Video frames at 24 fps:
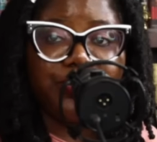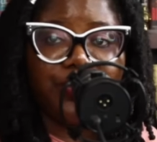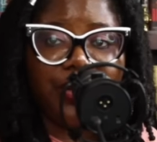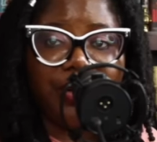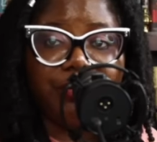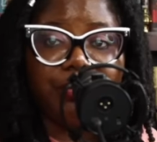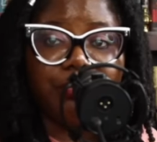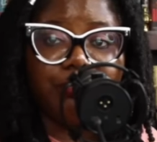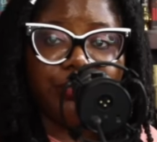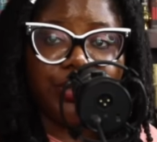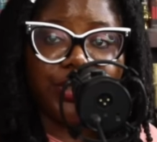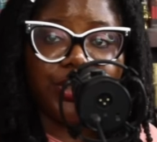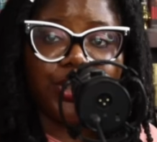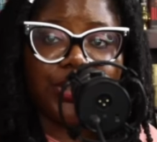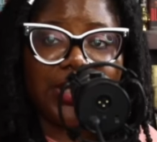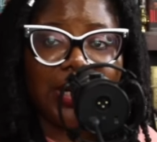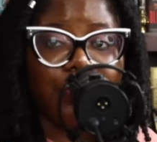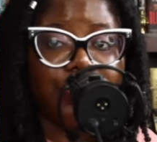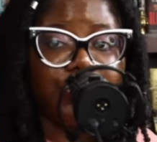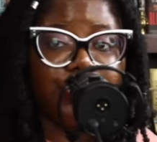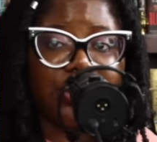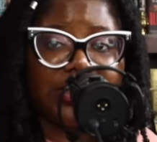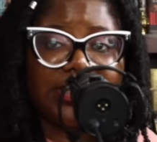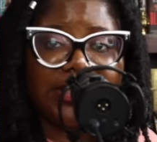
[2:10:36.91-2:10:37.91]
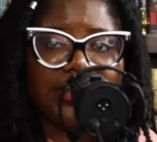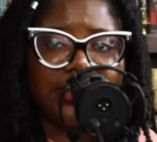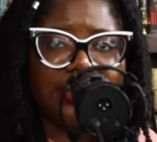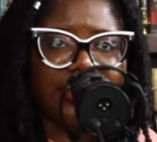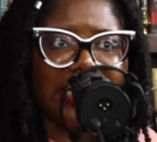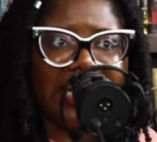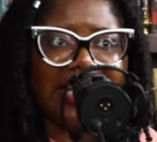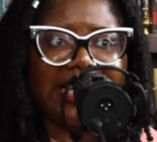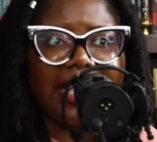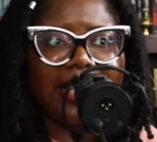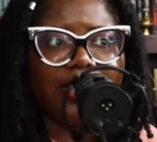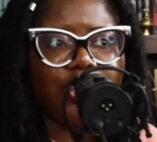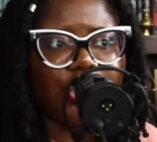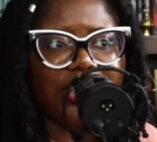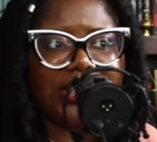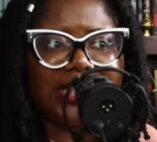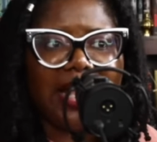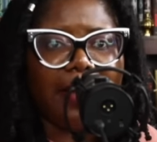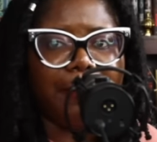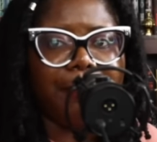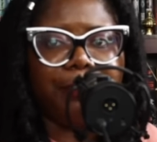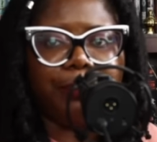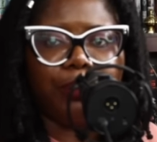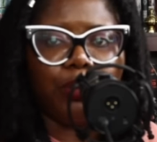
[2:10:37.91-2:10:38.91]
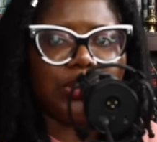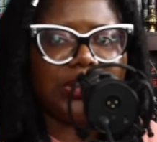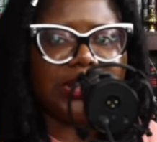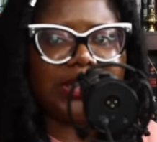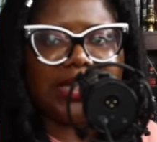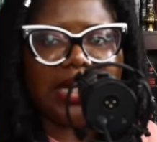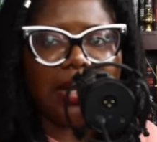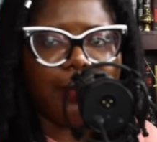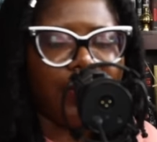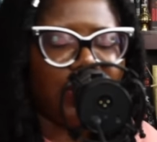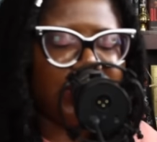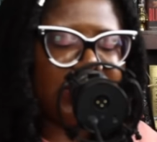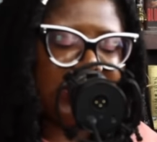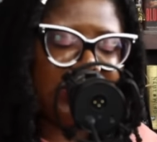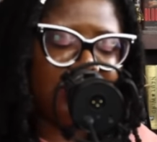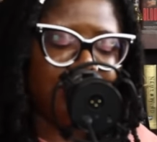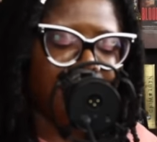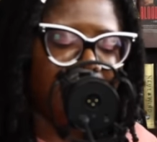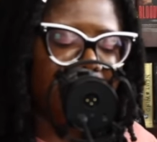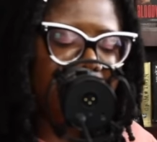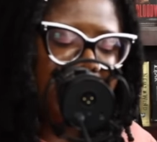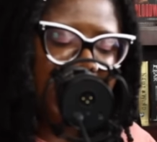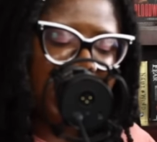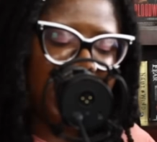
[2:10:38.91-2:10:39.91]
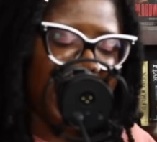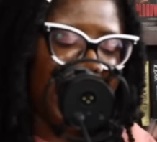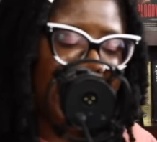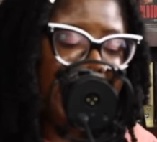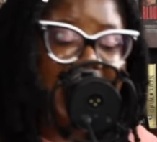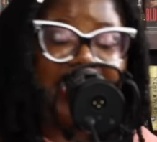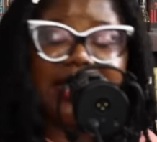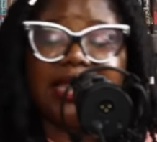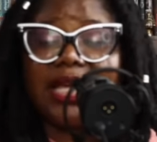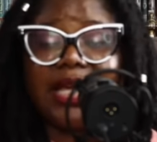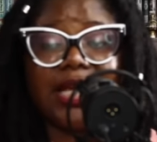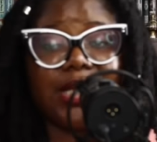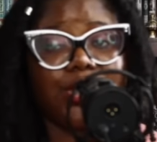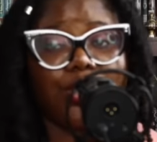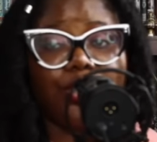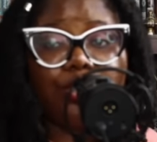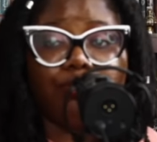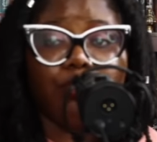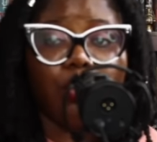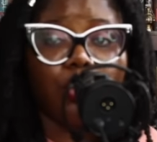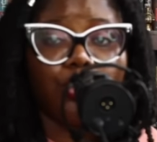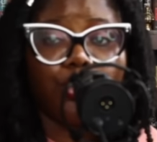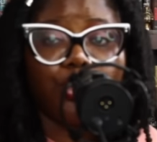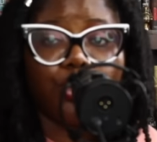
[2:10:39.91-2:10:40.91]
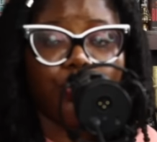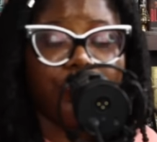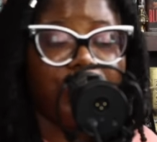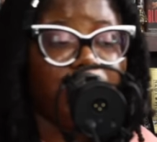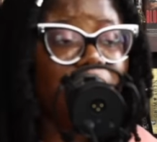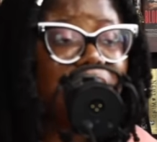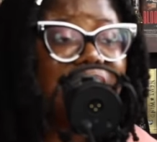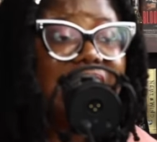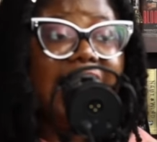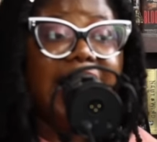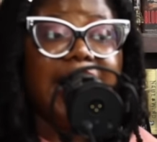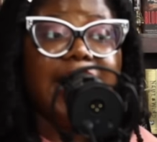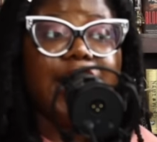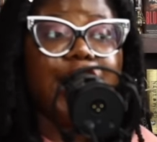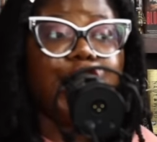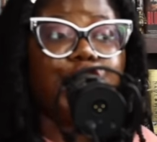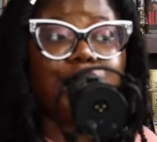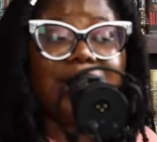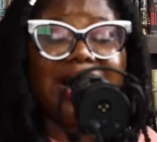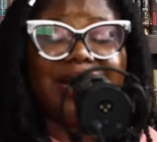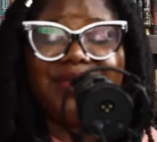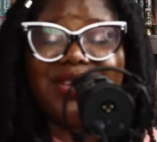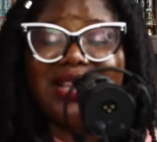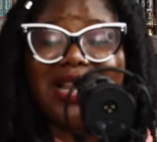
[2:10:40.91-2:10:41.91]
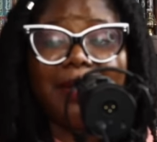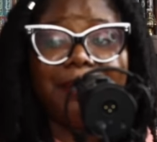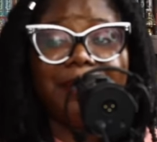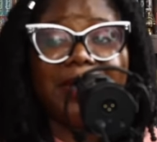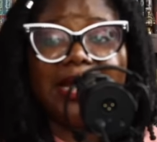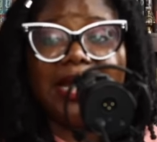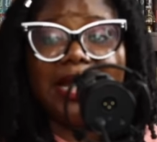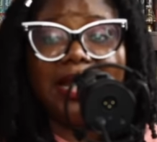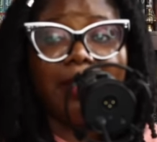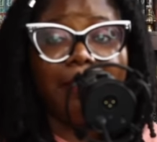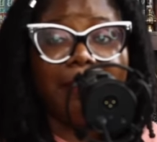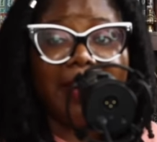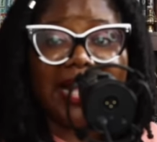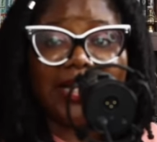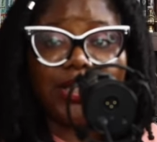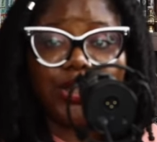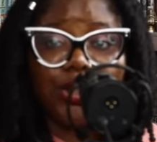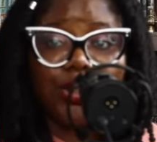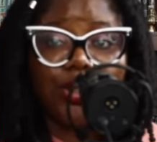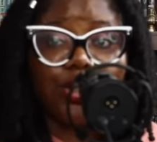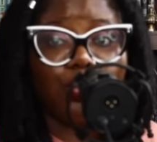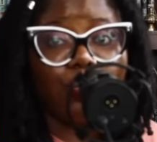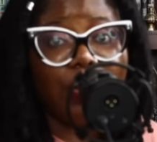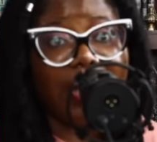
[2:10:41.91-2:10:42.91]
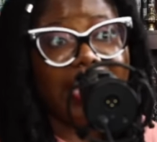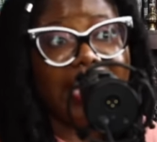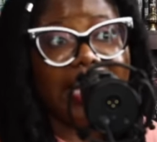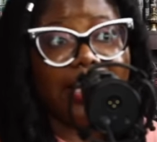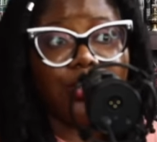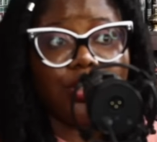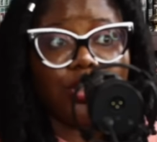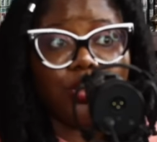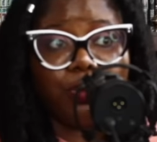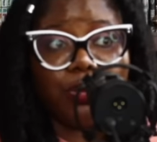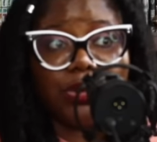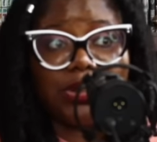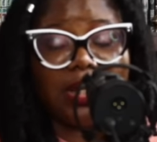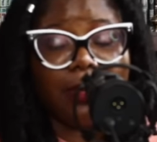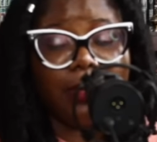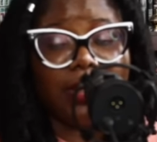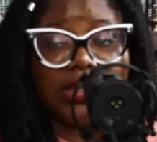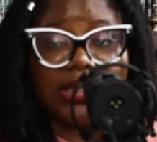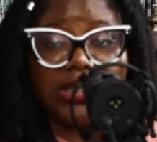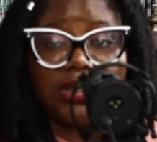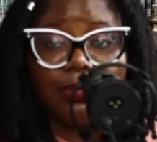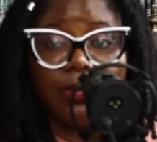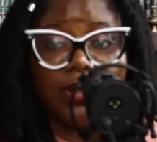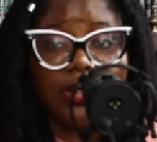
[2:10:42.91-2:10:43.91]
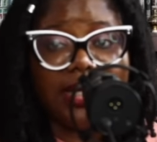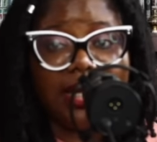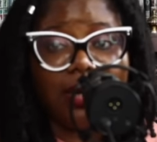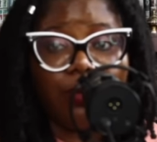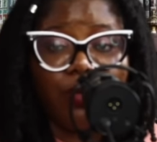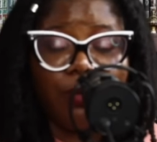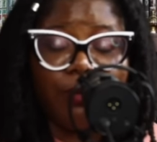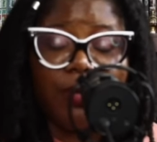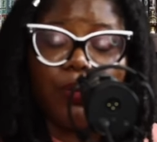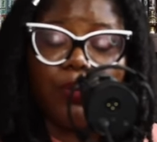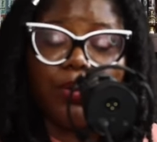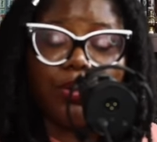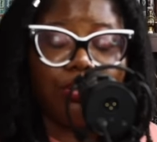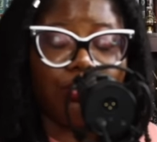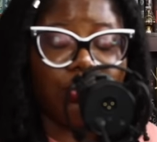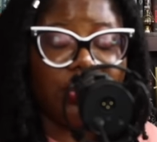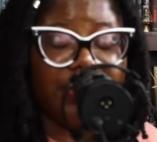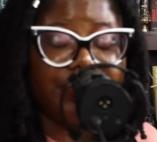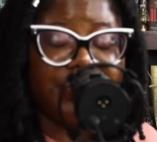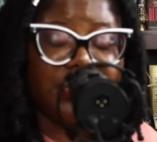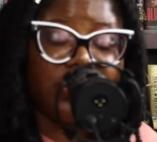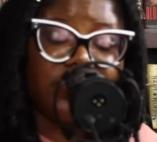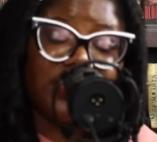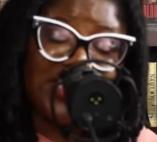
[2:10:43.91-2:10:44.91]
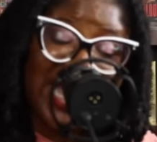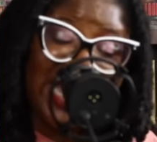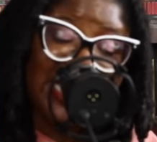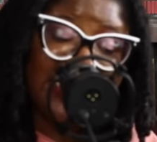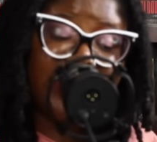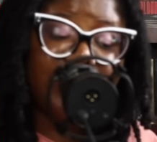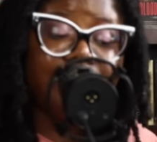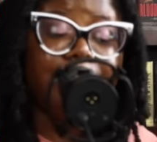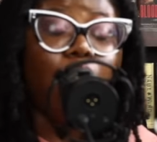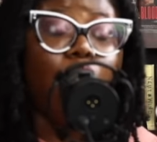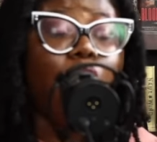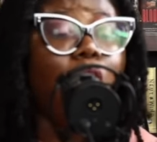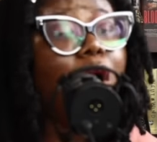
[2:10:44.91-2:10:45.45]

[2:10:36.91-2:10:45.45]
very rich that was just that just kept boasting about his money, and I think he's in the wrong show because he should have either been in The Bachelors where he can just boast about his money and women will throw themselves at him,